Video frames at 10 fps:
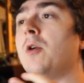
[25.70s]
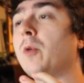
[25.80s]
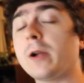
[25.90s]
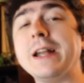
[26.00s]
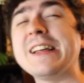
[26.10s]

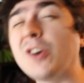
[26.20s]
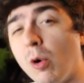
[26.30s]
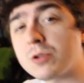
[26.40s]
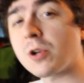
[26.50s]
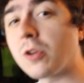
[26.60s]
we're getting
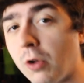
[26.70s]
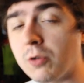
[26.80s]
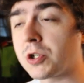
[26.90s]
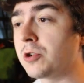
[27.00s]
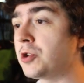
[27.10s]
closer and
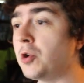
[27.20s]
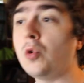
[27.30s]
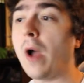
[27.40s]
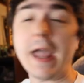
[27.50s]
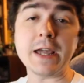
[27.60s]
closer
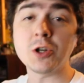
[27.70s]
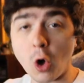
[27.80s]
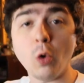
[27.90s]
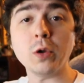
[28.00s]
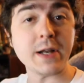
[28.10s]
to a
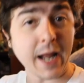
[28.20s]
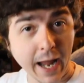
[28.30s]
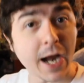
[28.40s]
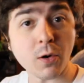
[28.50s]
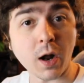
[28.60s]
golden
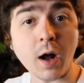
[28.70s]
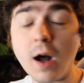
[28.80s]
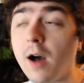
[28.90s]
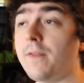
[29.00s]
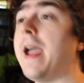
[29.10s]
era
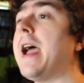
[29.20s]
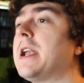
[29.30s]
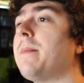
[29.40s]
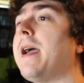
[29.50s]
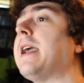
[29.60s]
of
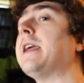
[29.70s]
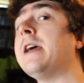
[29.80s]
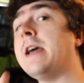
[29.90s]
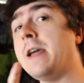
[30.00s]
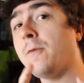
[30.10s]
anime
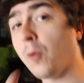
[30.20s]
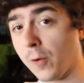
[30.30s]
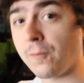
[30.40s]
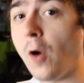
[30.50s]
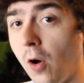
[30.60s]
for
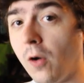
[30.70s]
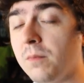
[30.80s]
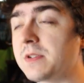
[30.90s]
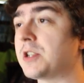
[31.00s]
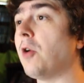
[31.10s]
fall.
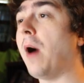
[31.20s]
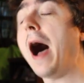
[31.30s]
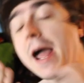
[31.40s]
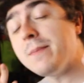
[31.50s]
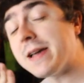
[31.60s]
So
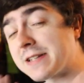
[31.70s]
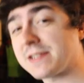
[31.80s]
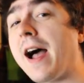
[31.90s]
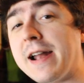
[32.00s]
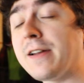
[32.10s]
I'm
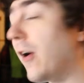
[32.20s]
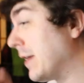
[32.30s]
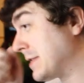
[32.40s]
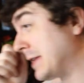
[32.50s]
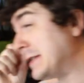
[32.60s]
excited.
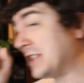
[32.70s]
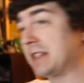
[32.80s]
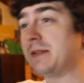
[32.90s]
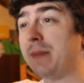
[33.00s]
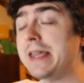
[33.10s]
Honestly,
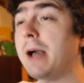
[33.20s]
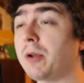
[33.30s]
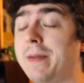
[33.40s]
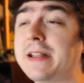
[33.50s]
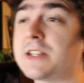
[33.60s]
just being able
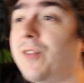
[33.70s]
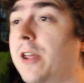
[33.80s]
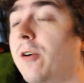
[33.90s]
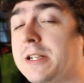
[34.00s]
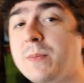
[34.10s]
to make this
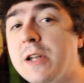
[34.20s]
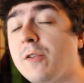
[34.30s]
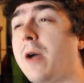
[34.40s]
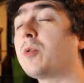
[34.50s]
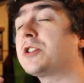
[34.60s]
video lets me know
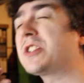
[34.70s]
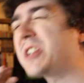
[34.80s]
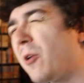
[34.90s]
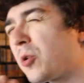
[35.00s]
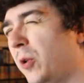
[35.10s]
that we're
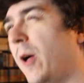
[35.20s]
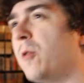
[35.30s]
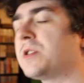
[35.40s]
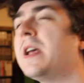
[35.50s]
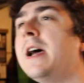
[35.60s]
so
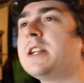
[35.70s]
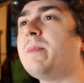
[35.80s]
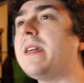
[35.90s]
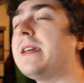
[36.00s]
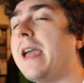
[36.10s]
close to
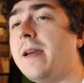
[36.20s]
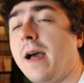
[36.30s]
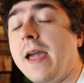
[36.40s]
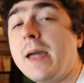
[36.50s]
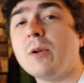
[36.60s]
being
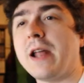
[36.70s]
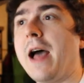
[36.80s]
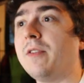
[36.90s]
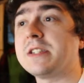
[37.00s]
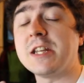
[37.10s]
uh, able to
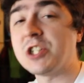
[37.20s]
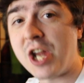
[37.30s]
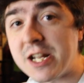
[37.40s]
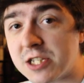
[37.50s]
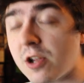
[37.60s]
have, let's say,
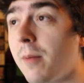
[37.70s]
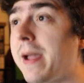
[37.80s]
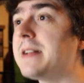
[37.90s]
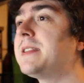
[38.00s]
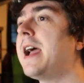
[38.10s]
Chainsaw
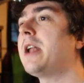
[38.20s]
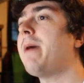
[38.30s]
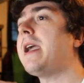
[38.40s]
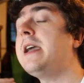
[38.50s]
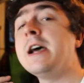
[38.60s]
Man's
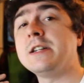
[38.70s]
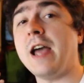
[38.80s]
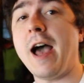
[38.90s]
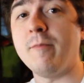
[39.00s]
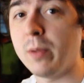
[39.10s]
anime, to
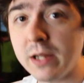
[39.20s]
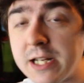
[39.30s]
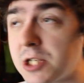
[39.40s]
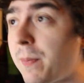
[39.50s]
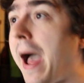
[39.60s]
have
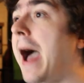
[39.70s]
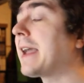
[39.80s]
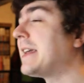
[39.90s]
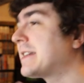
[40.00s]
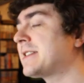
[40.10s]
Bleach
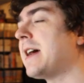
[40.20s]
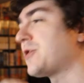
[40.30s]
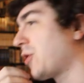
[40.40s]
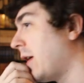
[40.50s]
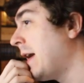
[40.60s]
back,
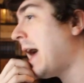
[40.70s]
etc.